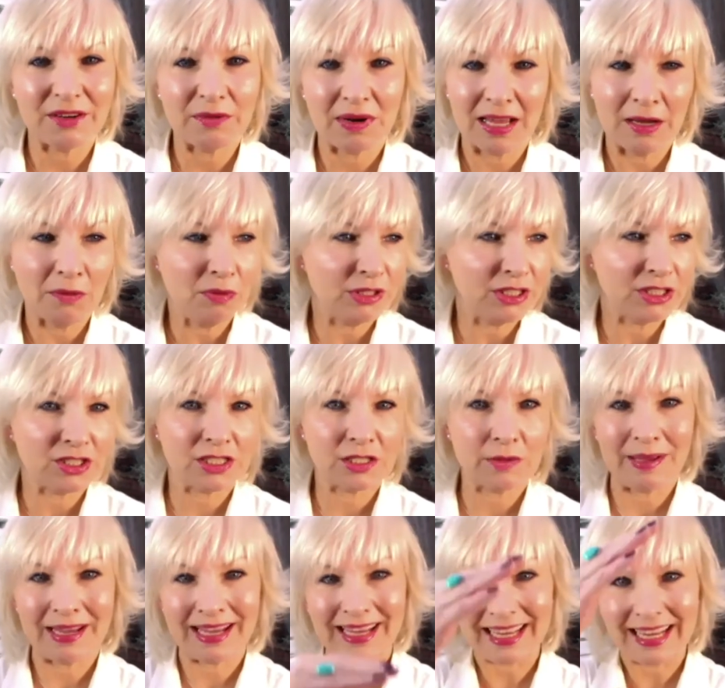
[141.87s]
Well, I want you just to
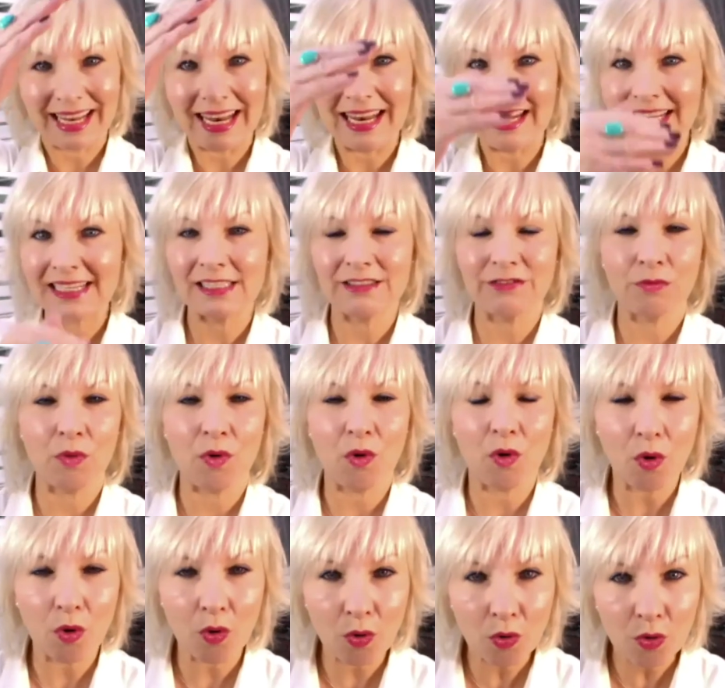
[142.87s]
make a list of what
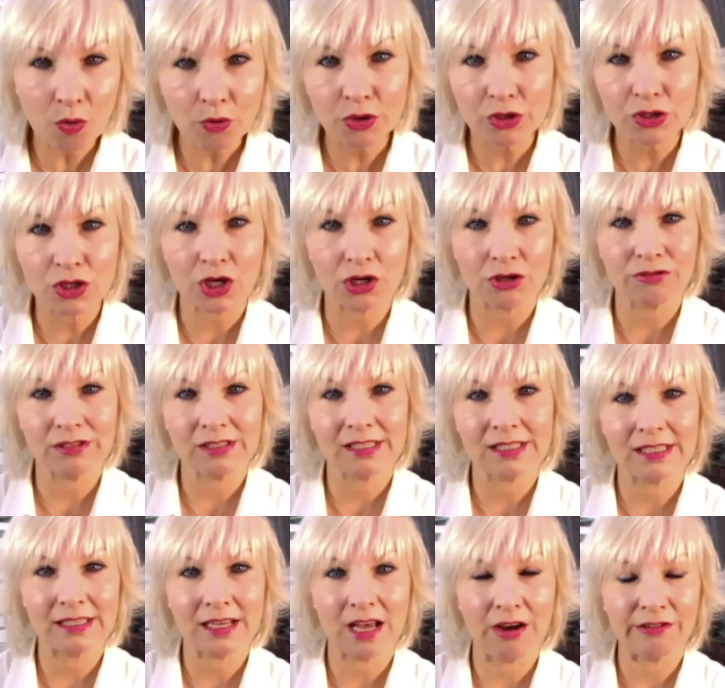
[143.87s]
all the
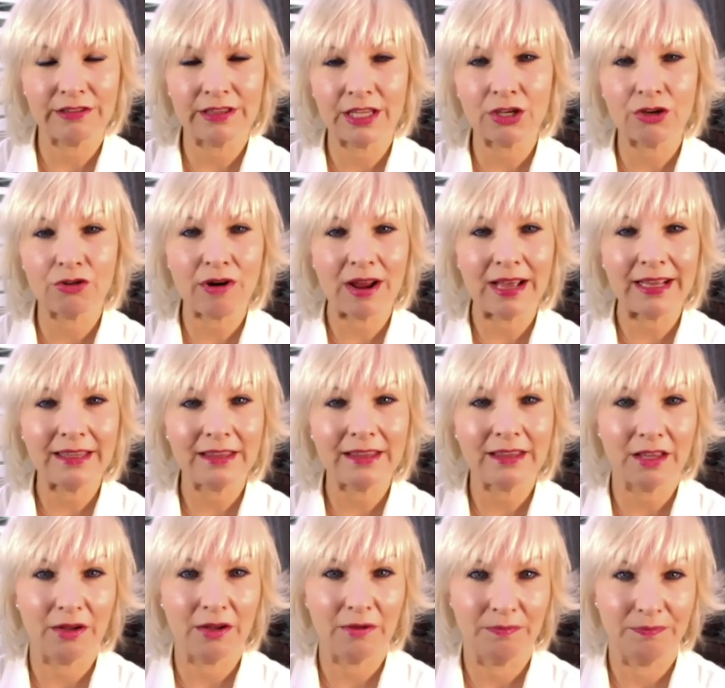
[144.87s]
tolerances are and then grade
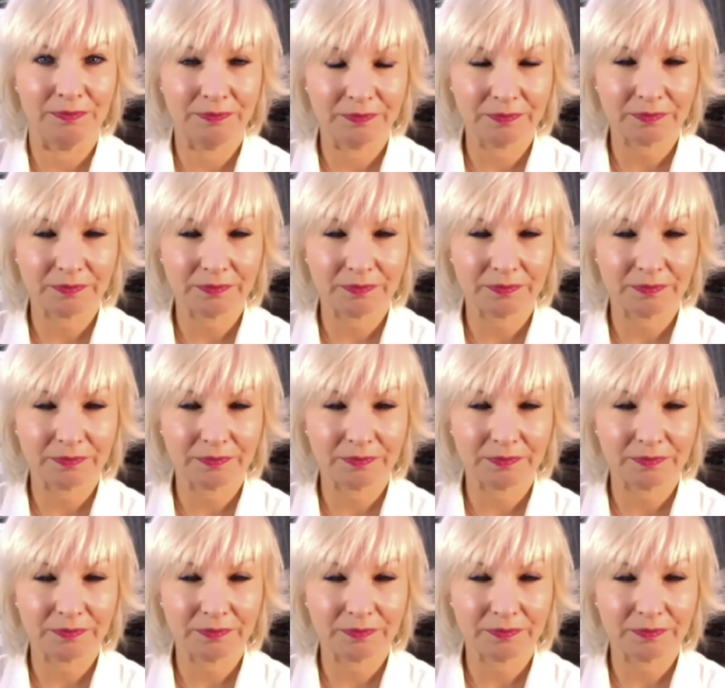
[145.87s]
them